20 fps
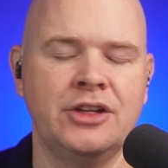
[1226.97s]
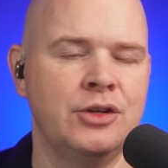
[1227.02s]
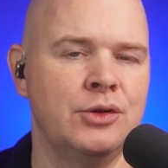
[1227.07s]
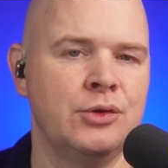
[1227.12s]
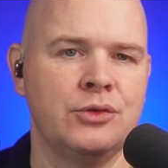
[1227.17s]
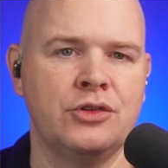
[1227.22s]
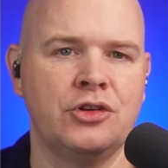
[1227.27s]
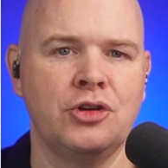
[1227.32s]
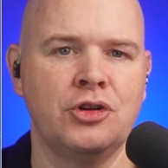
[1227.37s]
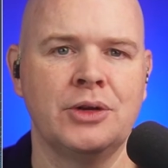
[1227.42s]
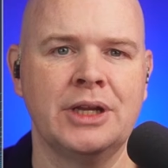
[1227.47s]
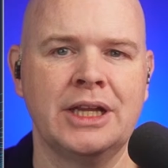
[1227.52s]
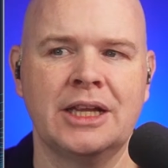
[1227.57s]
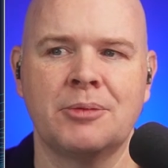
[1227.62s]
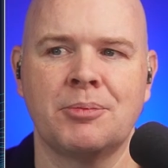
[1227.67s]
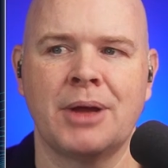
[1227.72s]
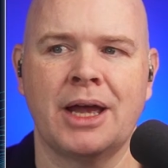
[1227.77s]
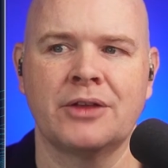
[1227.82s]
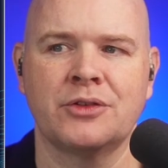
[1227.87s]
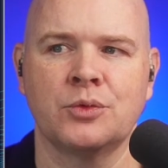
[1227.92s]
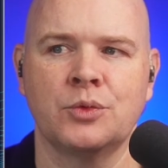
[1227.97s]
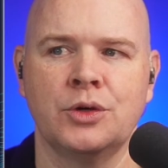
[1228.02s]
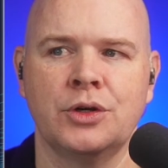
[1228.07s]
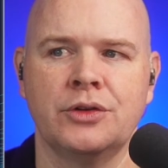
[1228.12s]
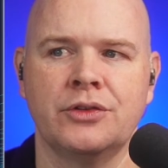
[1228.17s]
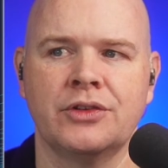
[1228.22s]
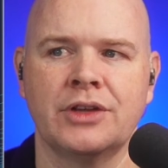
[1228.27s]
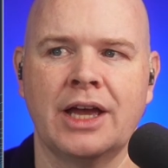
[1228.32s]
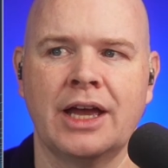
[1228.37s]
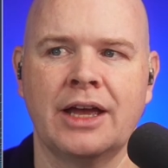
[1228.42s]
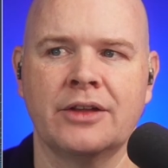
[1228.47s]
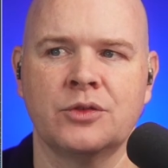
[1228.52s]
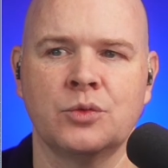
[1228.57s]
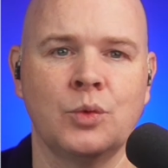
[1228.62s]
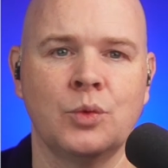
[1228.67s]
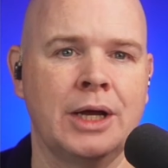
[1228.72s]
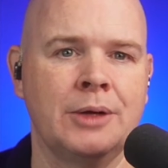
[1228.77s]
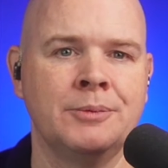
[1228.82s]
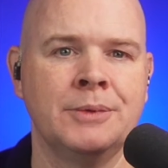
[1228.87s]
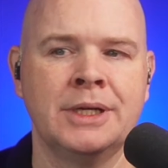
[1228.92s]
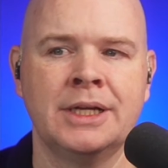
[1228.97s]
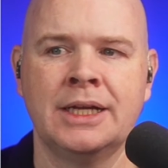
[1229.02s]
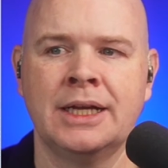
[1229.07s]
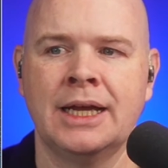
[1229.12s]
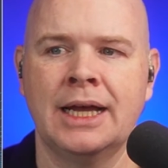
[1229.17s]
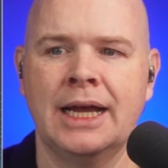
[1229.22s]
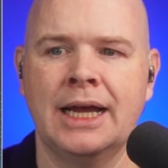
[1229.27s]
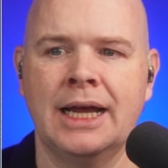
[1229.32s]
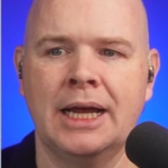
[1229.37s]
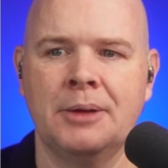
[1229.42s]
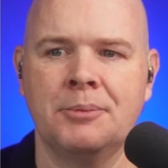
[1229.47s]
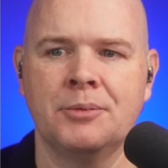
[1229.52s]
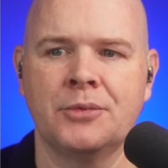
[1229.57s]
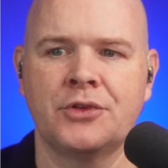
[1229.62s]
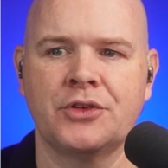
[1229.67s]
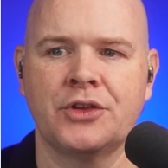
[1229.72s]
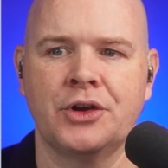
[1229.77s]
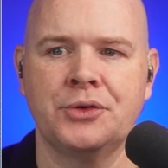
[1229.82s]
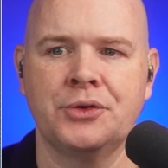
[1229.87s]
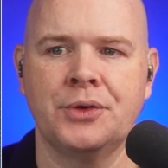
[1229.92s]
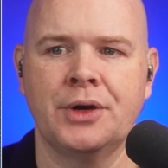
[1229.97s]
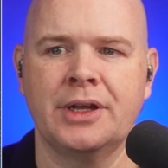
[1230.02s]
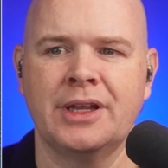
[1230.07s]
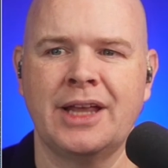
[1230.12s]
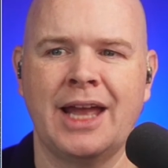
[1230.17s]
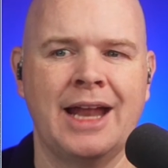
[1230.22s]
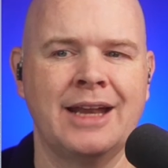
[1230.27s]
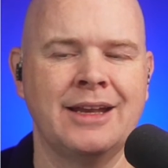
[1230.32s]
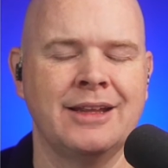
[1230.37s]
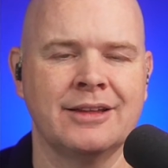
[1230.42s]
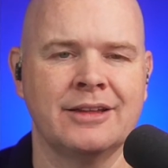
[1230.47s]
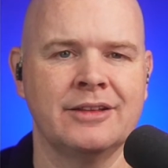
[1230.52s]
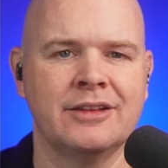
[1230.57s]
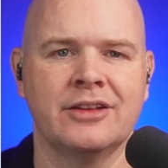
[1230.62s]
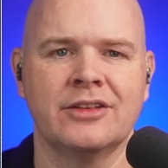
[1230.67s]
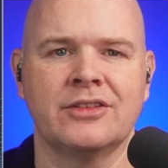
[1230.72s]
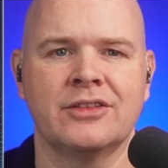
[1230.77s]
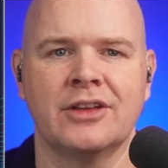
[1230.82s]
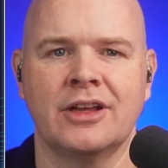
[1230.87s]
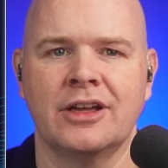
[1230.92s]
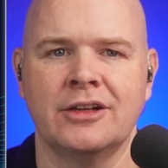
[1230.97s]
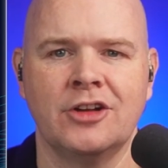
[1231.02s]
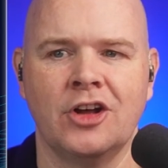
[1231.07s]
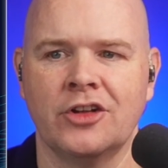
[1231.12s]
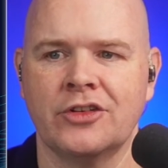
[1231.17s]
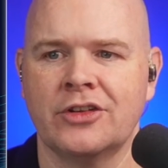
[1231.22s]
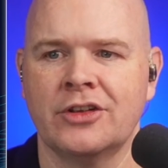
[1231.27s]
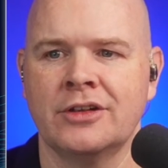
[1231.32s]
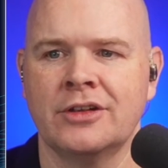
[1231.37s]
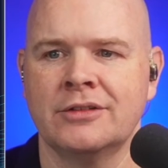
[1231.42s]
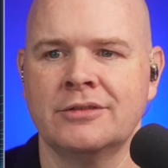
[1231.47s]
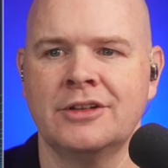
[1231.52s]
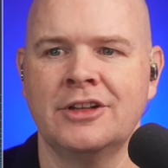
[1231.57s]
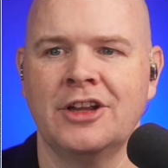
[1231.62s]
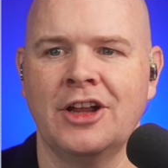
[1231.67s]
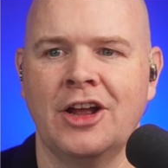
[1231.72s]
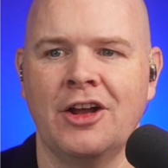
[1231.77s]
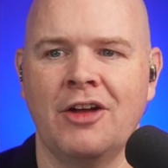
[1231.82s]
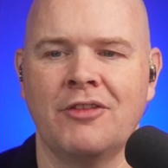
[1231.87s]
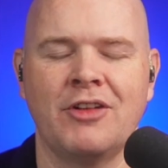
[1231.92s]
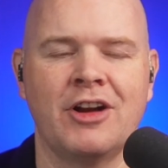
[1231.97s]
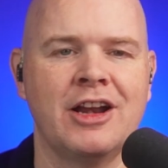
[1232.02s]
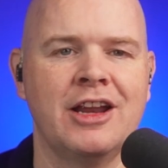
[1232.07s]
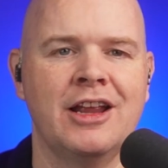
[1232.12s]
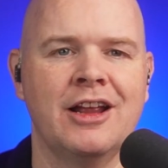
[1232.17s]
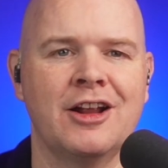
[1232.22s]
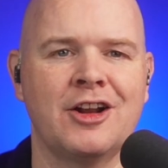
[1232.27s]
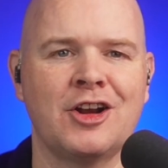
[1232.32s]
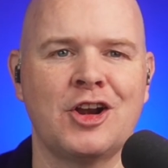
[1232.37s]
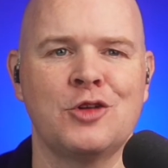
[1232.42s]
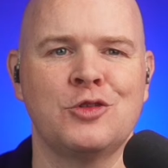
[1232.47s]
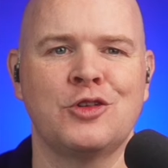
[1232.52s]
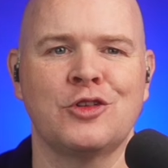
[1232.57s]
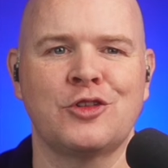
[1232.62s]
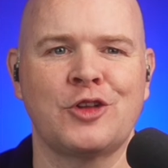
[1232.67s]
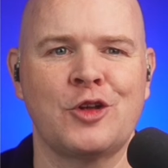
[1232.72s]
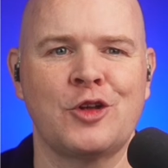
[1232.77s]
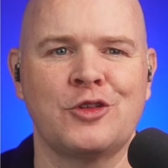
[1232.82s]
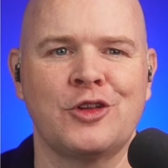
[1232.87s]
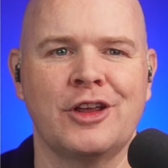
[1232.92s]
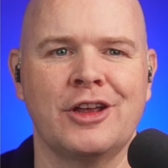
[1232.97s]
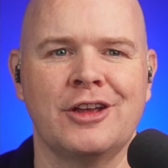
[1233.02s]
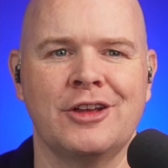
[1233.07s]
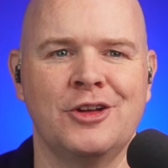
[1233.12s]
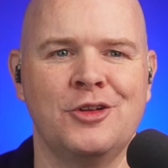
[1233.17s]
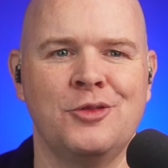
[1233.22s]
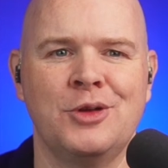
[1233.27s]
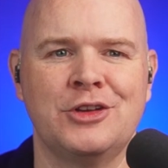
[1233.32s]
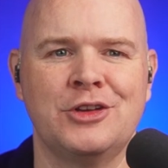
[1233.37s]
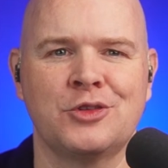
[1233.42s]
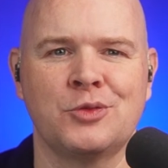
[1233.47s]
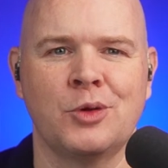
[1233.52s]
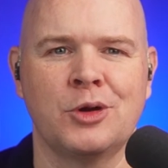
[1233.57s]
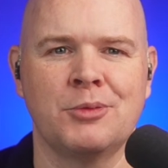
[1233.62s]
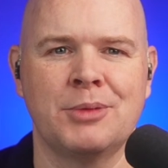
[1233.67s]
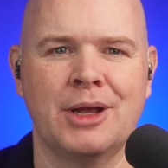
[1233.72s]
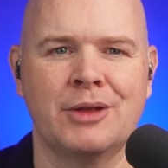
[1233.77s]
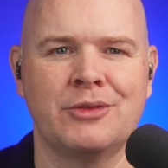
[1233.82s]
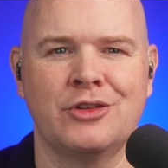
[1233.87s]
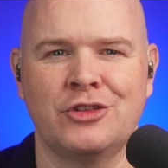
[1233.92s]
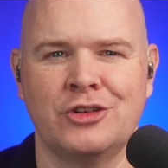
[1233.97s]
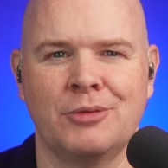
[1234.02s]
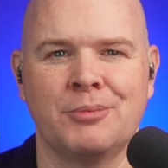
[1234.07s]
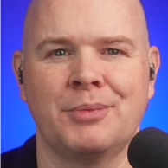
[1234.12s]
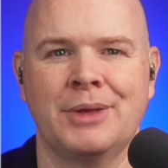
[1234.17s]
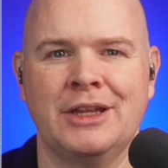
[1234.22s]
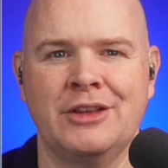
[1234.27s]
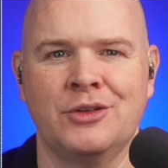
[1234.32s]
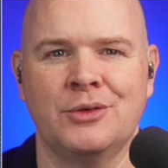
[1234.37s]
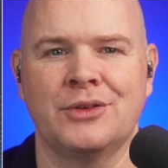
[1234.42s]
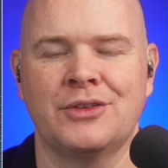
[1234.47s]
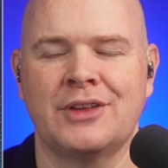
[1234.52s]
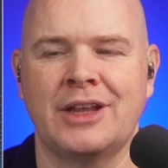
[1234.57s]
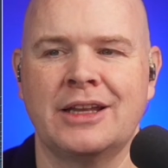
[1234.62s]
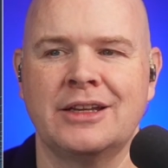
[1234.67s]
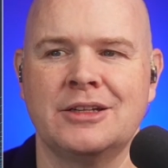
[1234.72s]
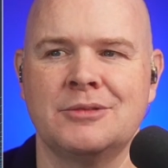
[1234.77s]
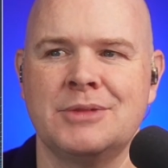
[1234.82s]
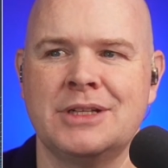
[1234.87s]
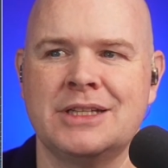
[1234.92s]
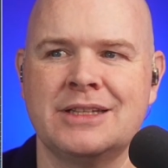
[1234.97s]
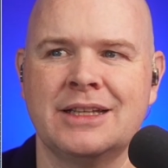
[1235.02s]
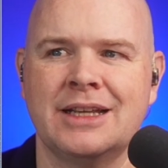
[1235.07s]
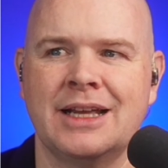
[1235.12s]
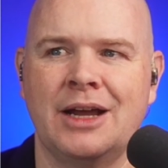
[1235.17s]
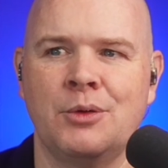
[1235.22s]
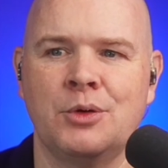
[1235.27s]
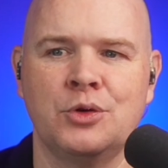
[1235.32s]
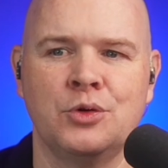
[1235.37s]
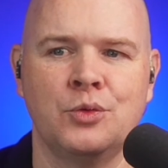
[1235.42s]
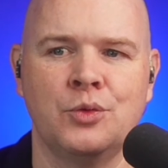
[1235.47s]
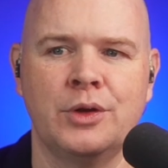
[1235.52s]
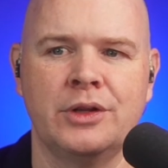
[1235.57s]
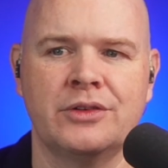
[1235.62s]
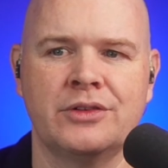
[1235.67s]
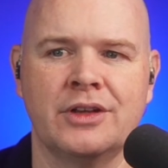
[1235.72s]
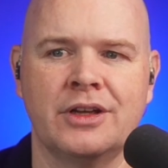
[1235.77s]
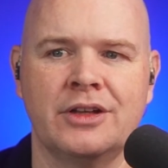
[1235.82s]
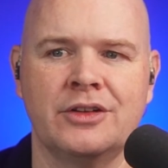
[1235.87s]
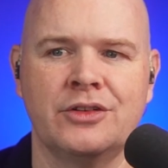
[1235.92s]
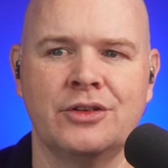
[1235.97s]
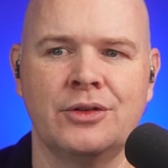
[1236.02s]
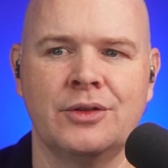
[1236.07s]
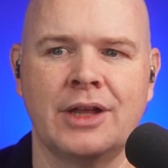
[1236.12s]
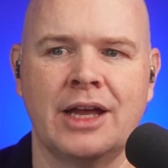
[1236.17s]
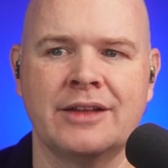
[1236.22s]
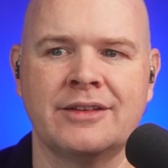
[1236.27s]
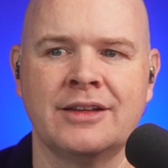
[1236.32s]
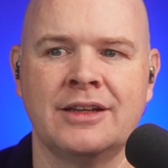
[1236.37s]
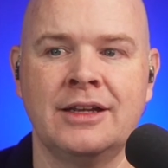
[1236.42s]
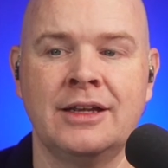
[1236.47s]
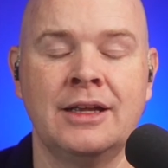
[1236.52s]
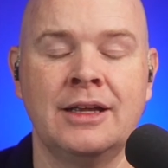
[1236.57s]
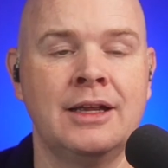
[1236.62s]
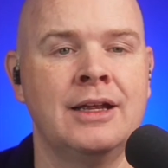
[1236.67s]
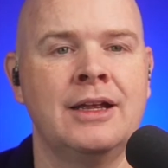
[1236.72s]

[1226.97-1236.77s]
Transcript: use unique passwords as well. Yeah, anything that's not a very close associate who we just want to be able to jump into a standard meeting, I would always do that.